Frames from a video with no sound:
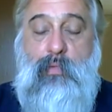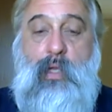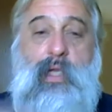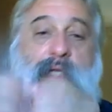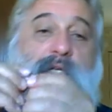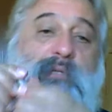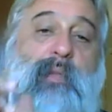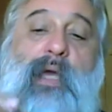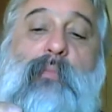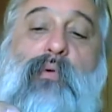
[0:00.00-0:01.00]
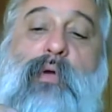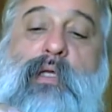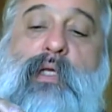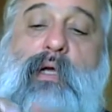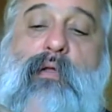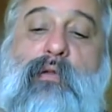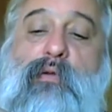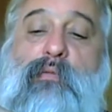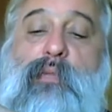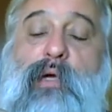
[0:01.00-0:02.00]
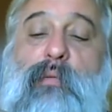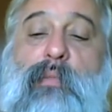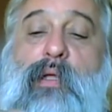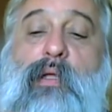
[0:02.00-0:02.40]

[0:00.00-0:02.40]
I get these bad boys all moved up.